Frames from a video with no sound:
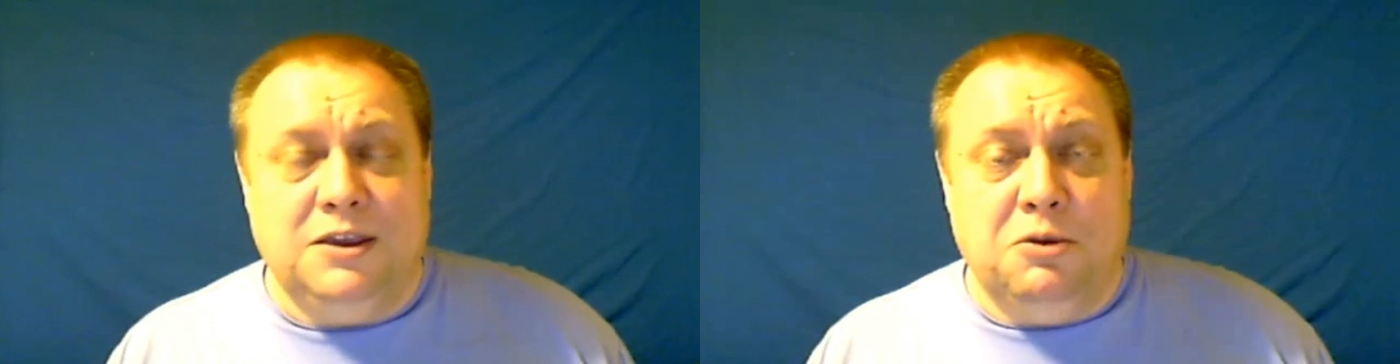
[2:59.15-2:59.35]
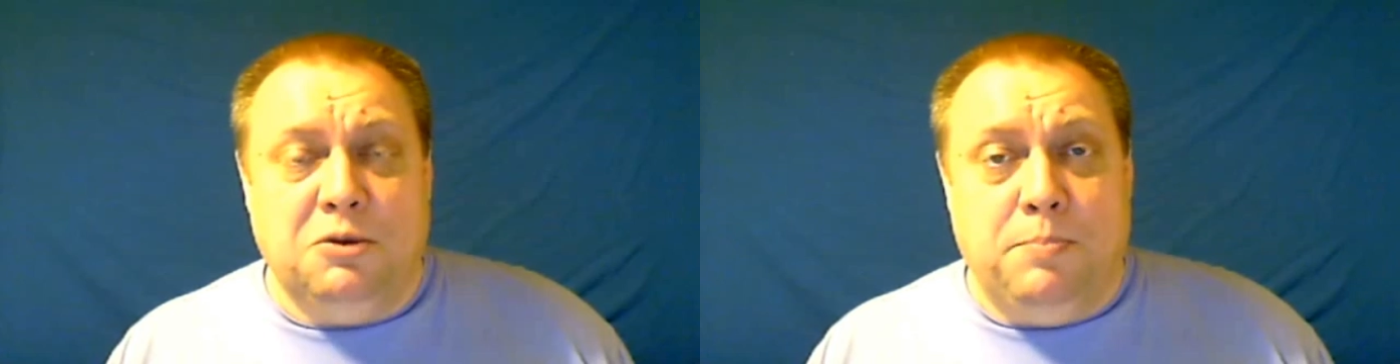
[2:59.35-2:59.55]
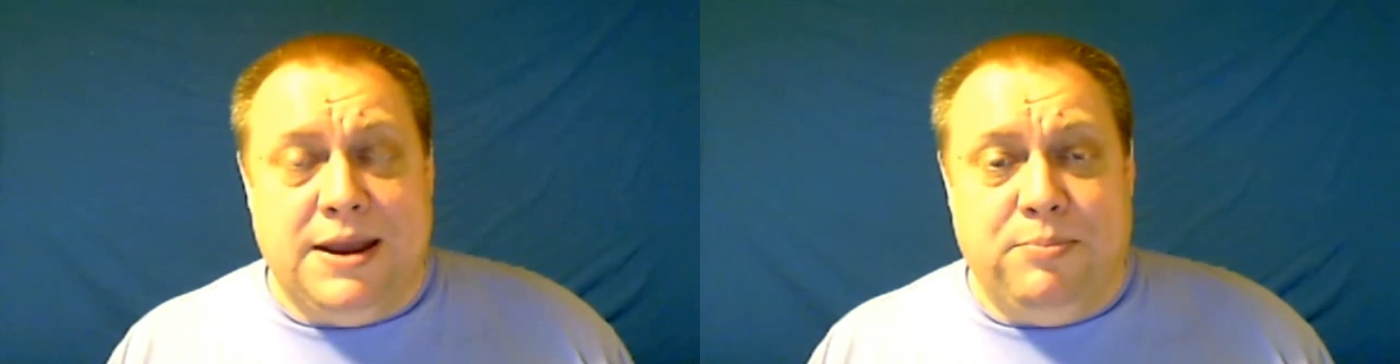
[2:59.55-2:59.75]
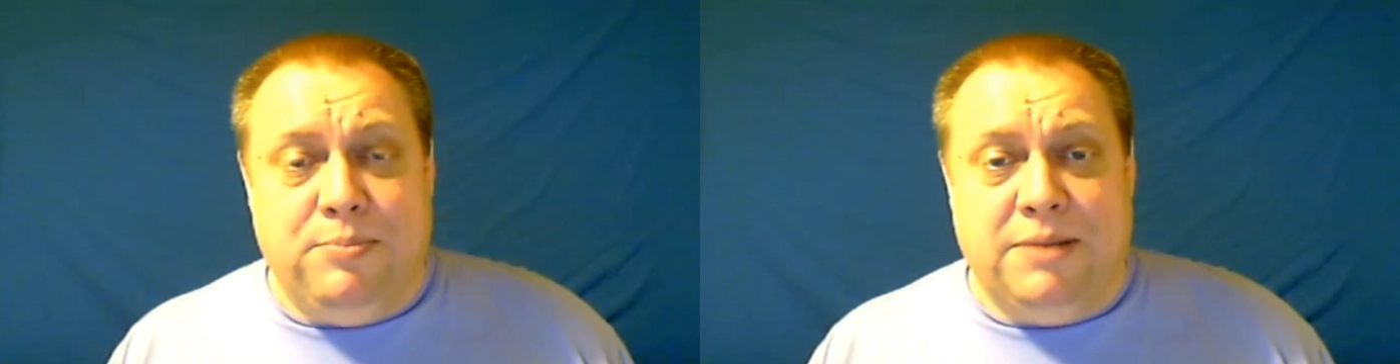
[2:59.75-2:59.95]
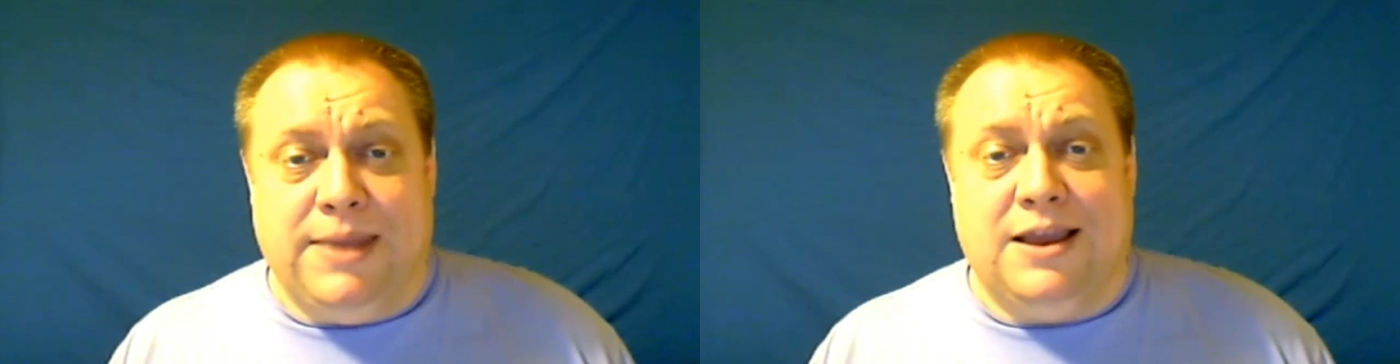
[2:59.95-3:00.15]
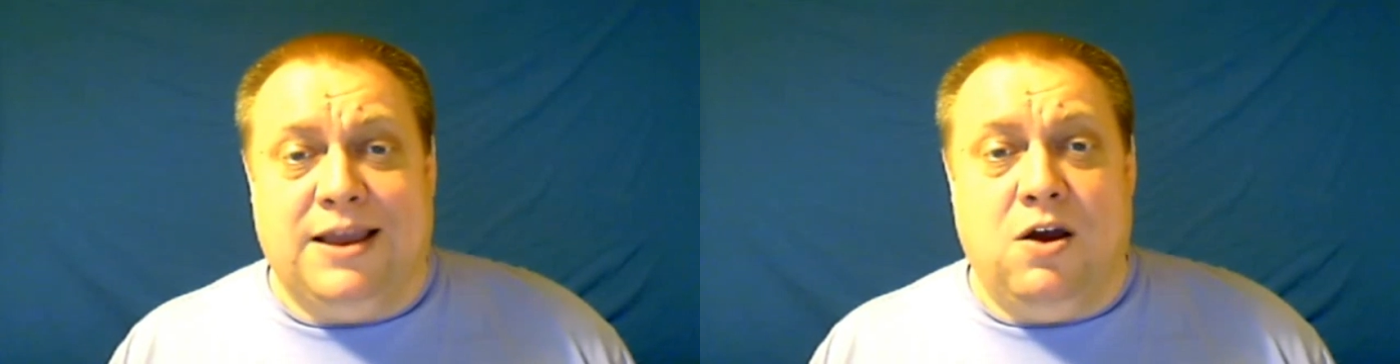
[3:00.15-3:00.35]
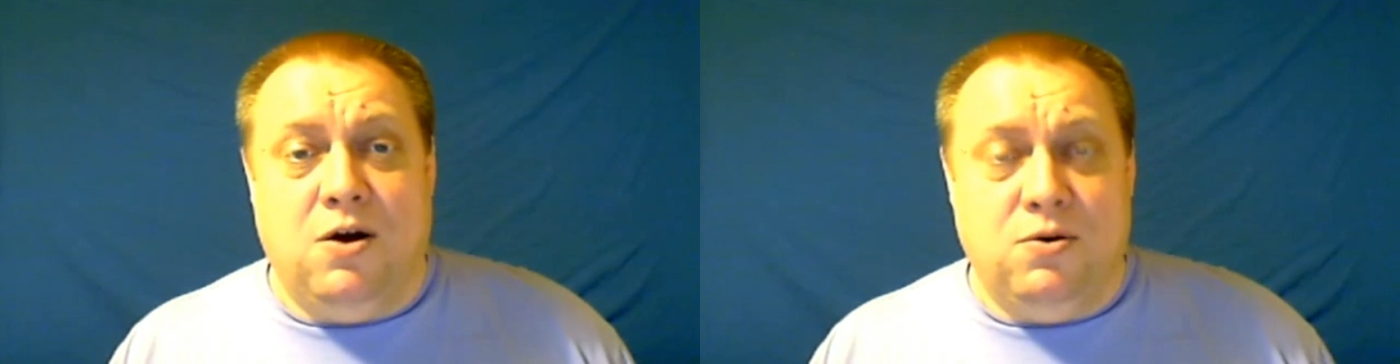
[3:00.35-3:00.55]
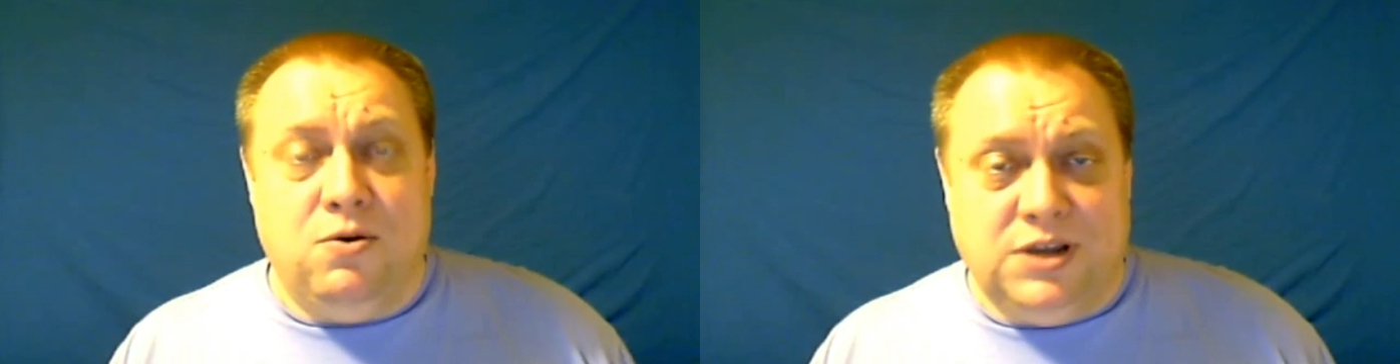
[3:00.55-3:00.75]
You better bring back
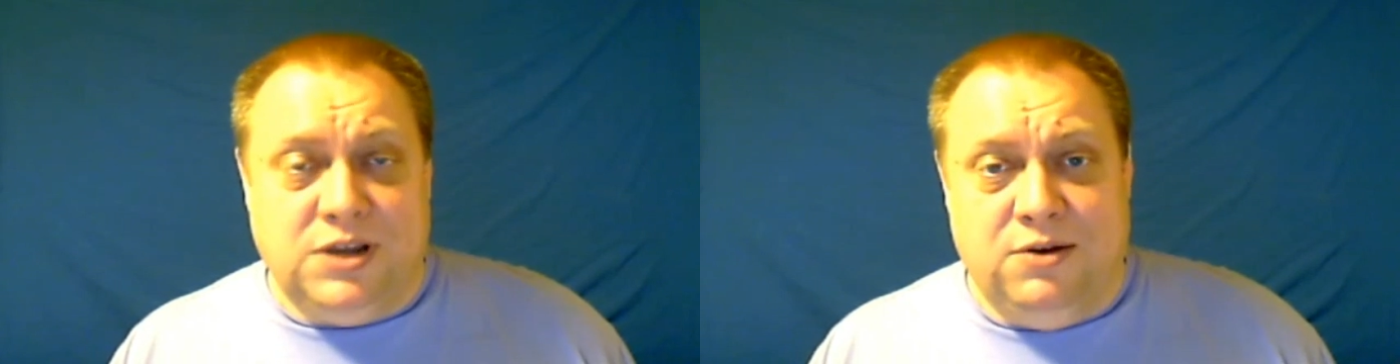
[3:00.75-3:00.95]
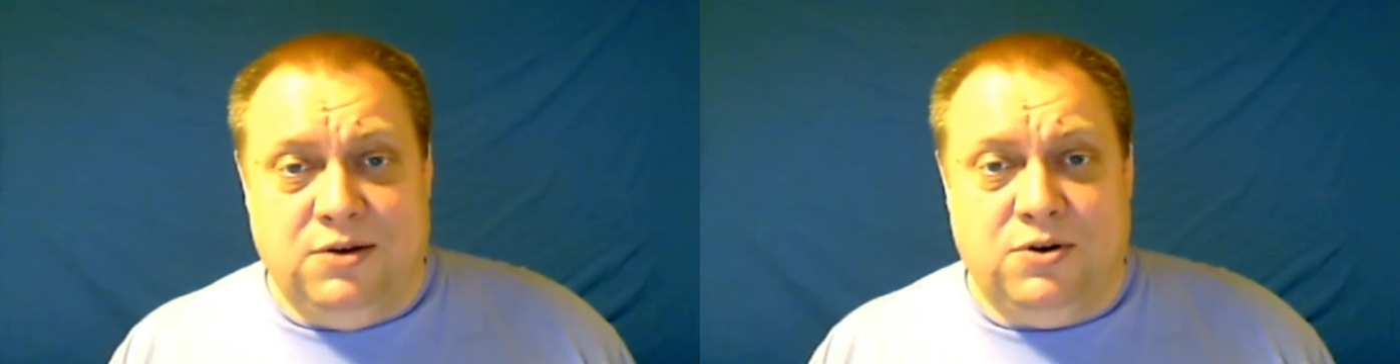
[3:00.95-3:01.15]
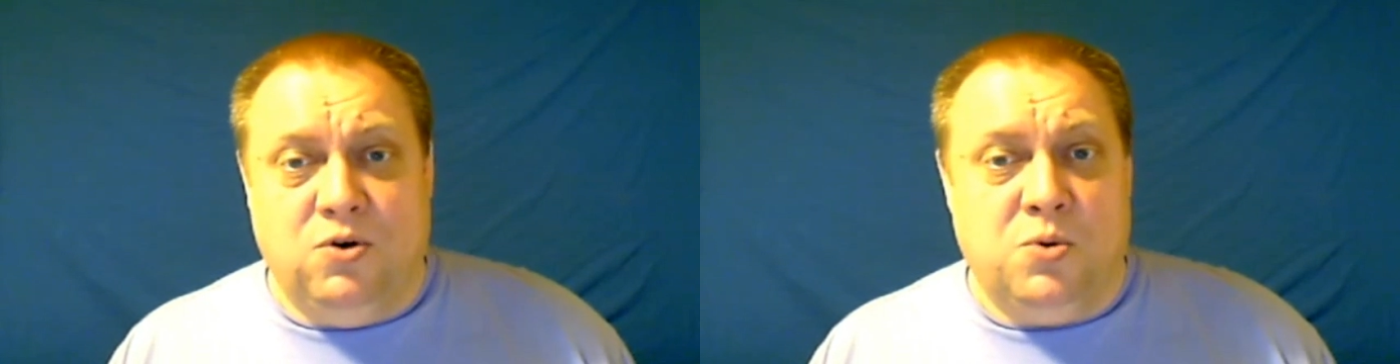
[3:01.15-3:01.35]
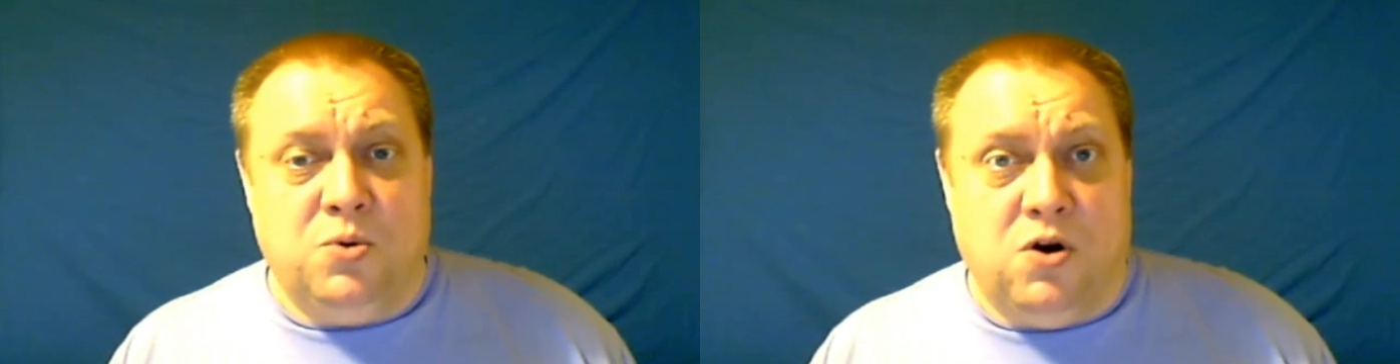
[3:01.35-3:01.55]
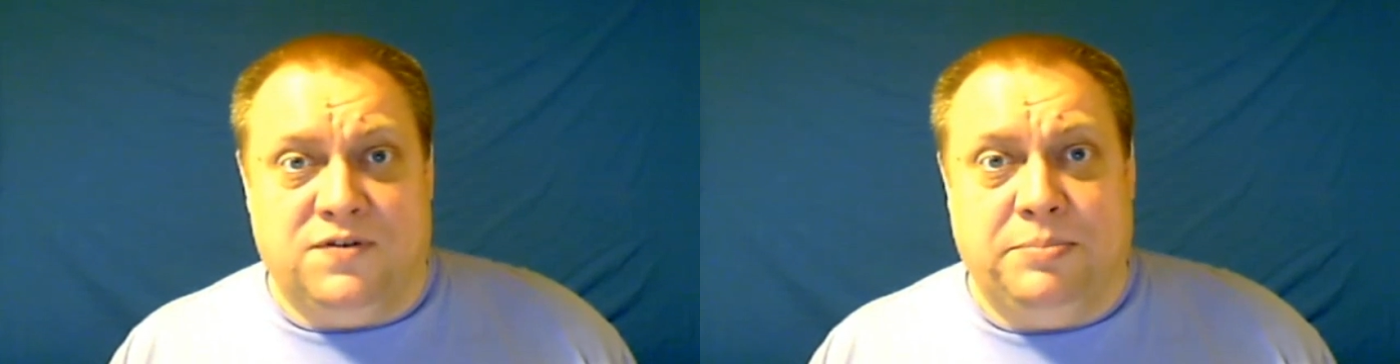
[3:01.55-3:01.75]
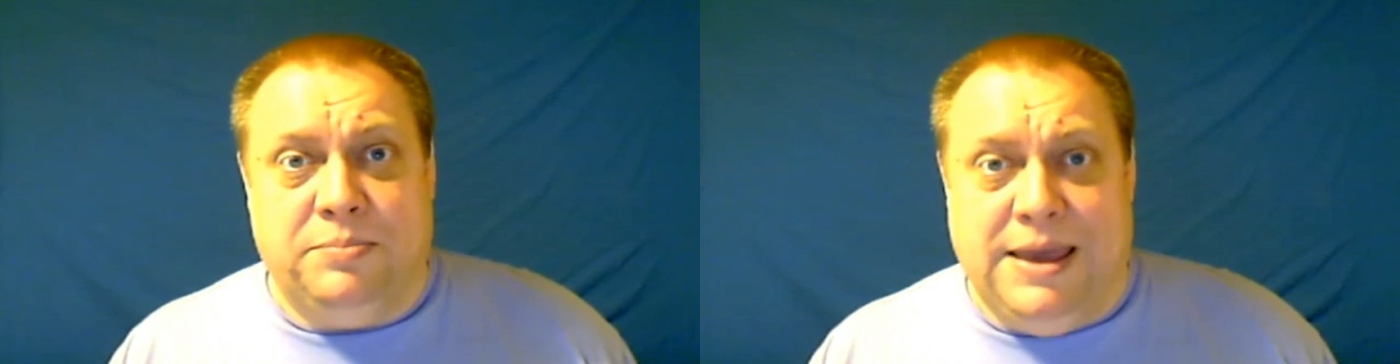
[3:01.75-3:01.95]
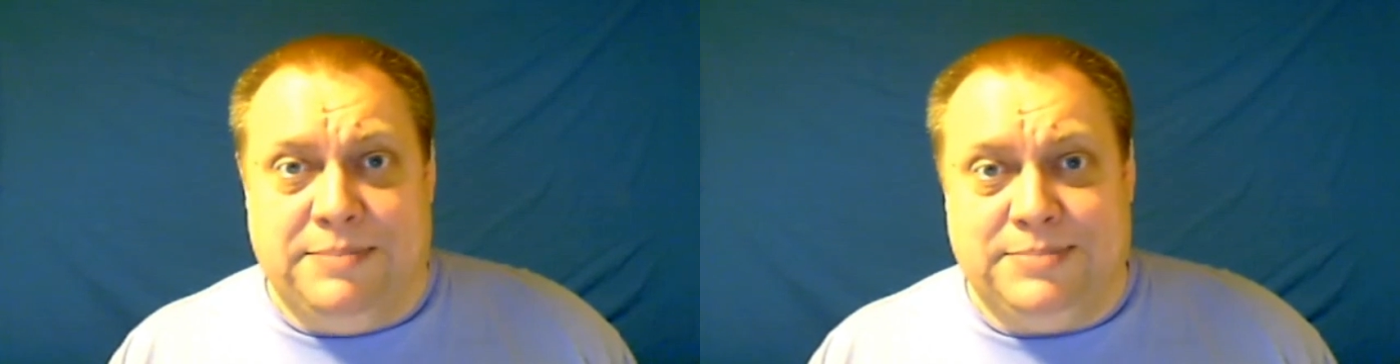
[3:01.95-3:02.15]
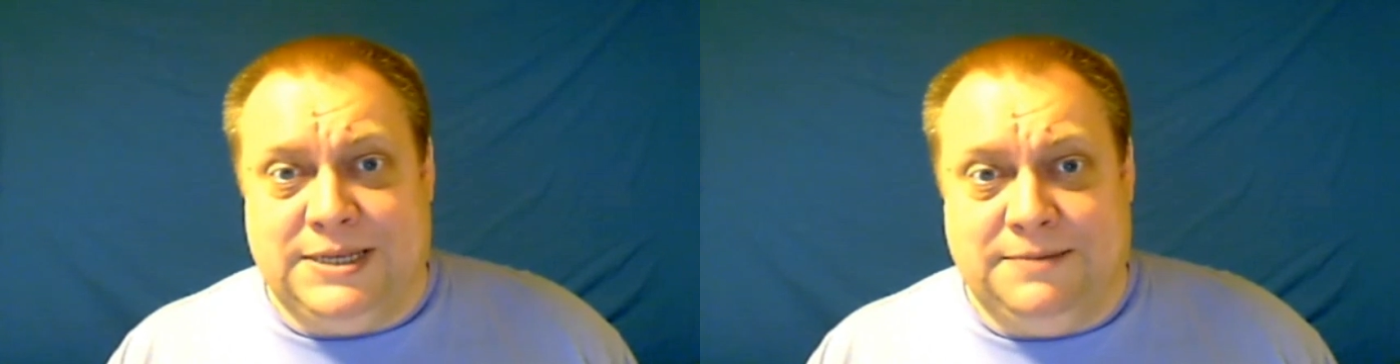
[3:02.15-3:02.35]
old Coke or we're off to
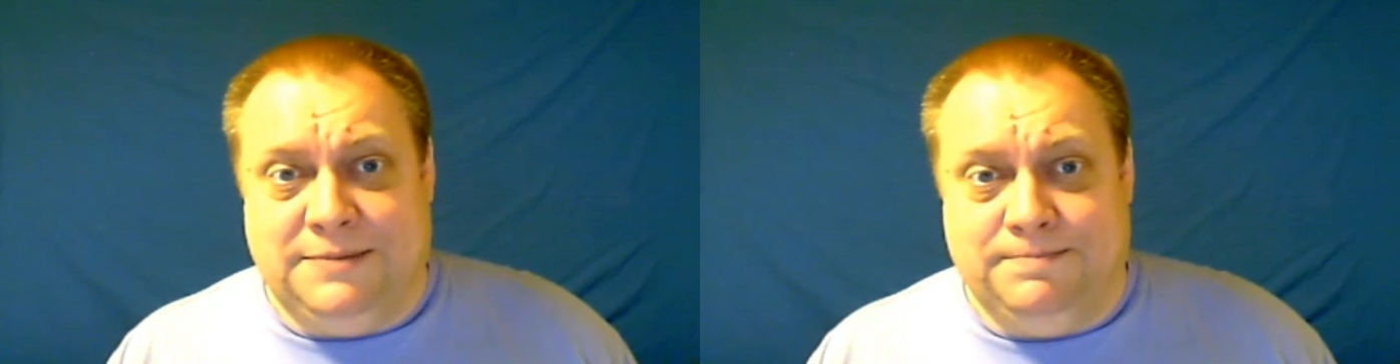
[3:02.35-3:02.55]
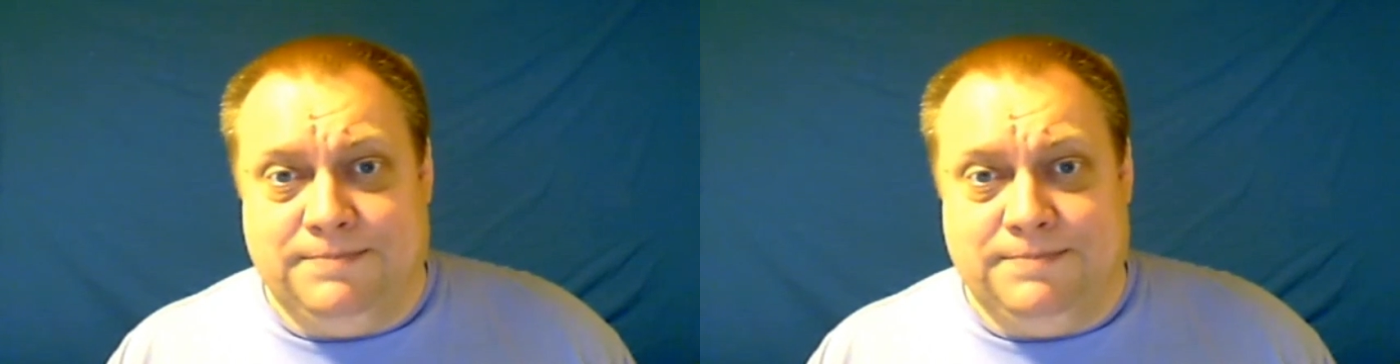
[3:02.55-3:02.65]
Pepsi.